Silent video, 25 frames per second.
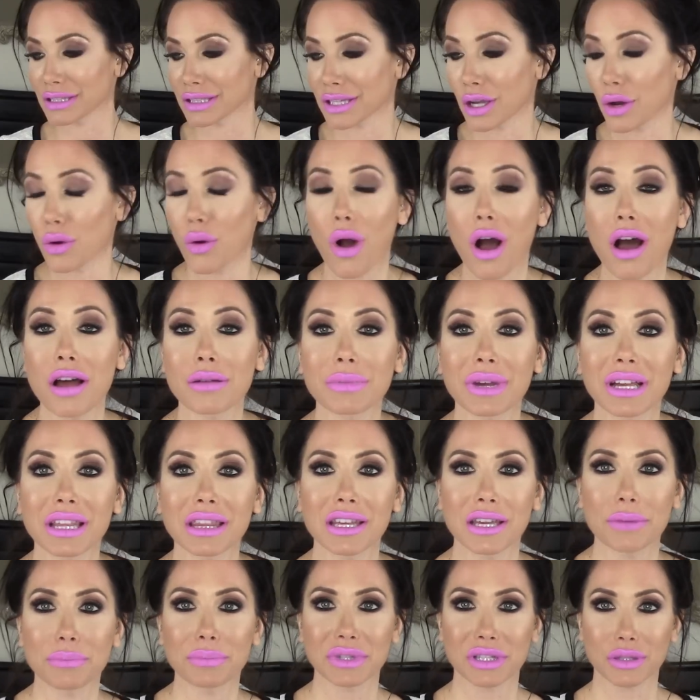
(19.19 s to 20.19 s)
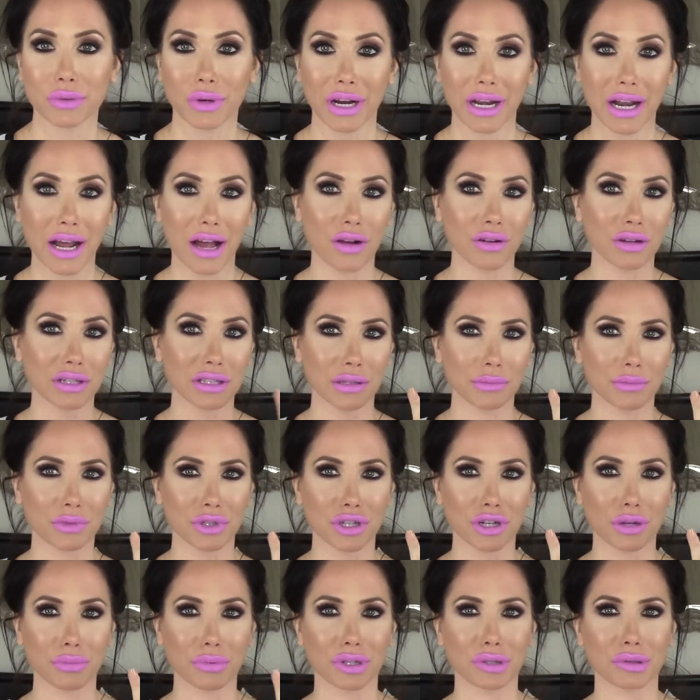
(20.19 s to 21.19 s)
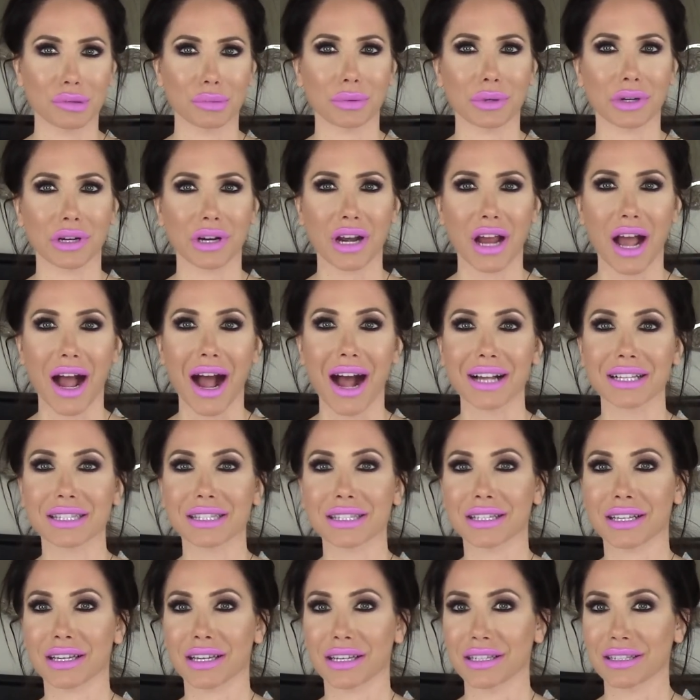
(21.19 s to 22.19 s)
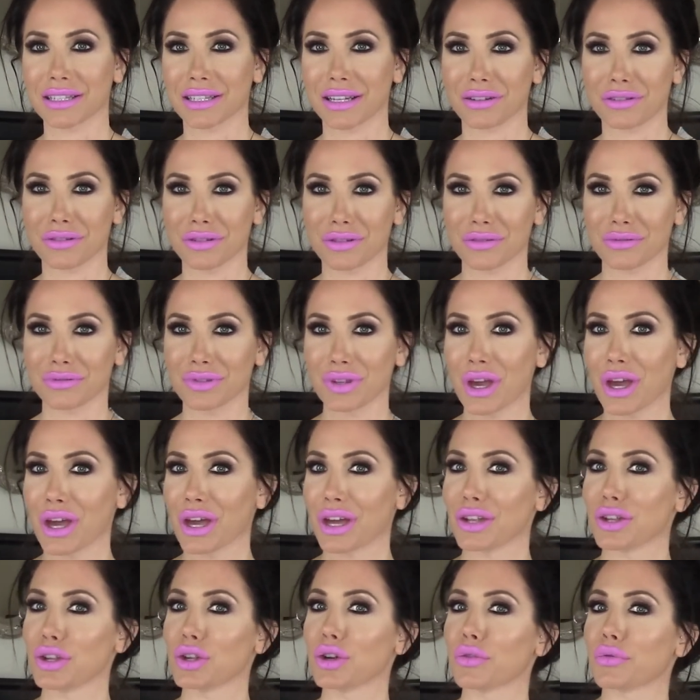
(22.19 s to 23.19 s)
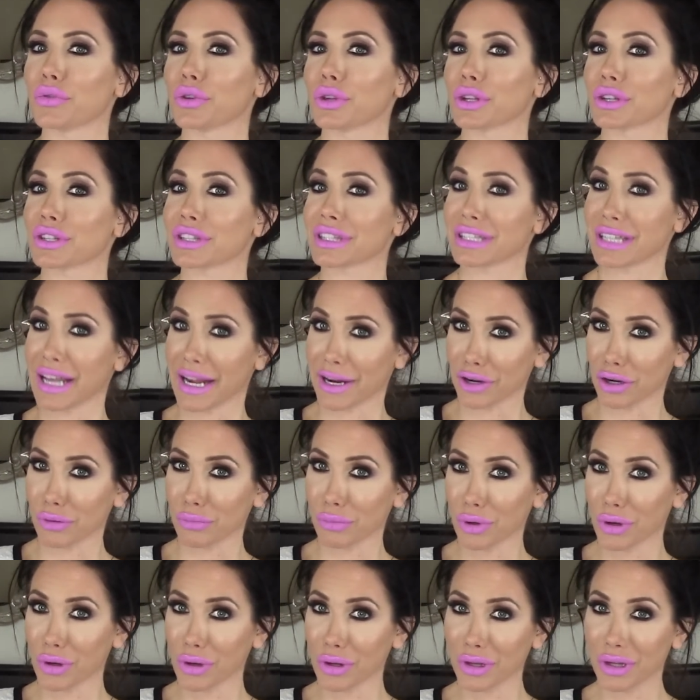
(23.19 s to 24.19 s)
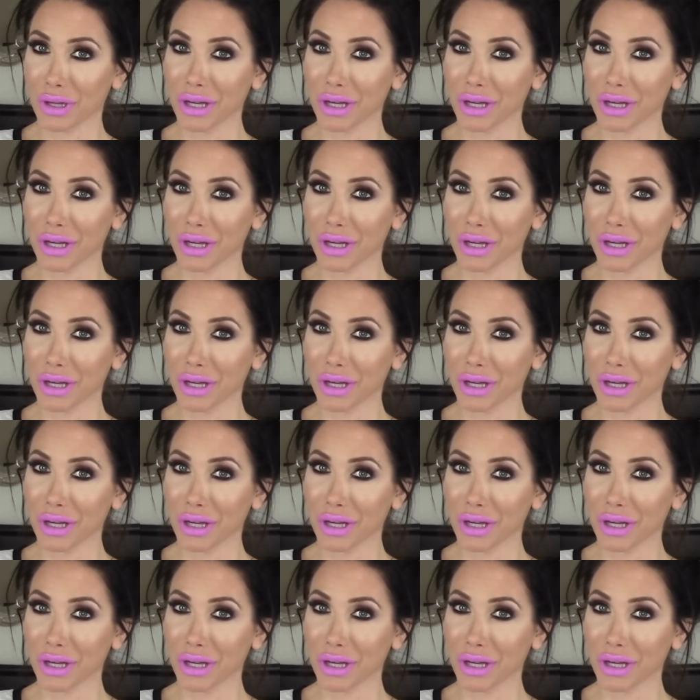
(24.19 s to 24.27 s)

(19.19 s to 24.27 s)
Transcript: So on my lips right now, because I'm sure a bunch of people are going to ask, because I don't know if it looks terrible.